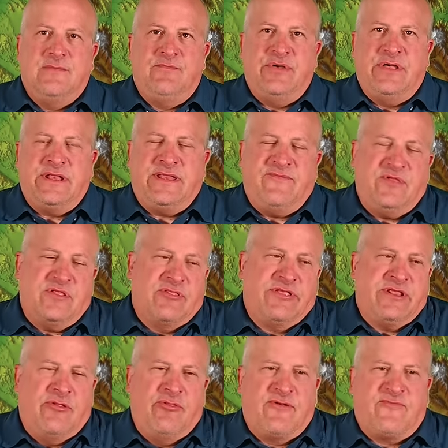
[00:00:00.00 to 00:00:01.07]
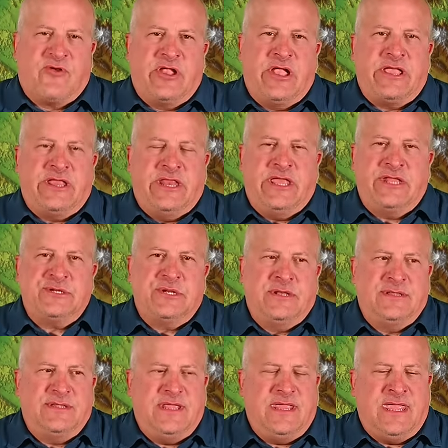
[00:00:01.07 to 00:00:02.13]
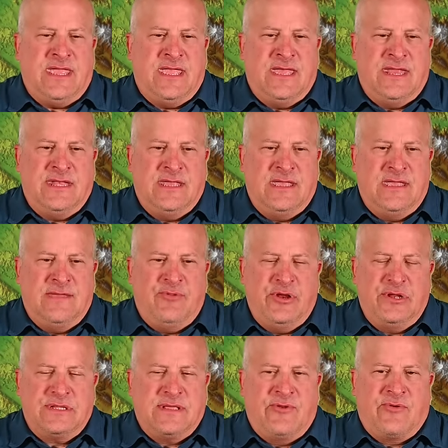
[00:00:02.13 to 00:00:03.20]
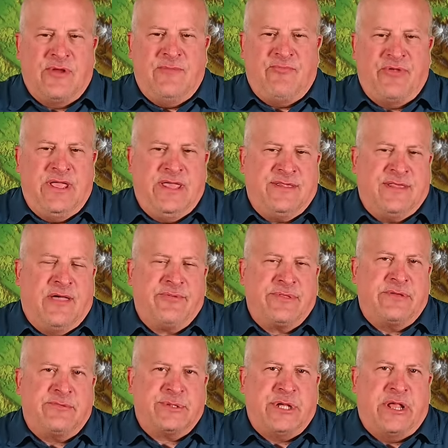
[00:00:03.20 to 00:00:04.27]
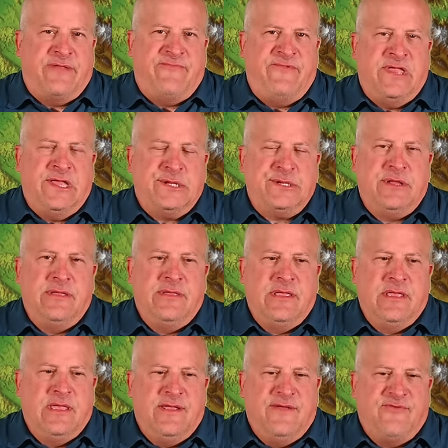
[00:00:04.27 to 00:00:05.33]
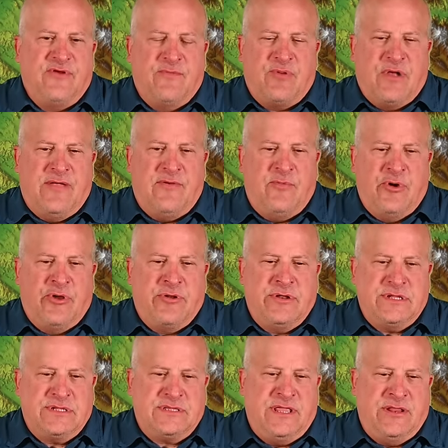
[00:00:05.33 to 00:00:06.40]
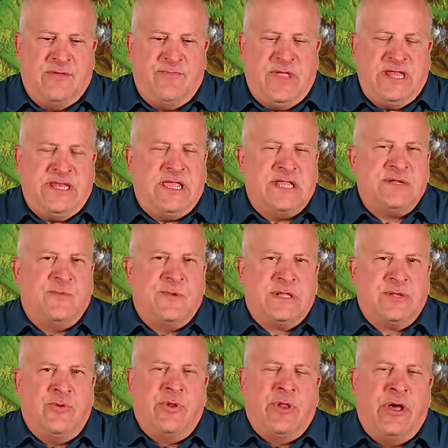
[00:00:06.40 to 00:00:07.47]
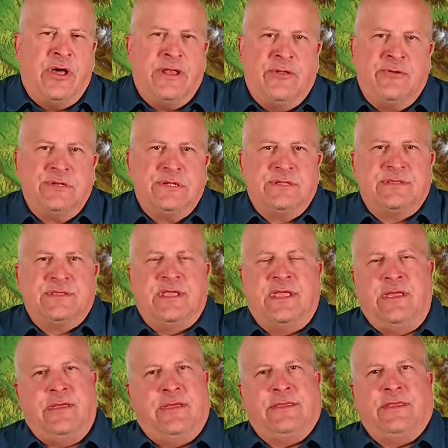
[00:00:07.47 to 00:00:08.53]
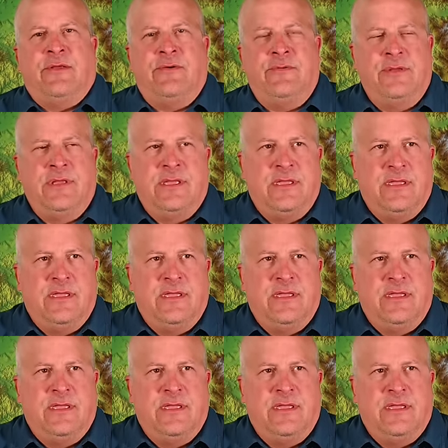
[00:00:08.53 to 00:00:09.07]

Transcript: But if you know, look for good conditions and put yourself in the right place, you always have a shot at fish for a private boater. Just, you know, pay attention to what's going on. Don't just say, hey, you know,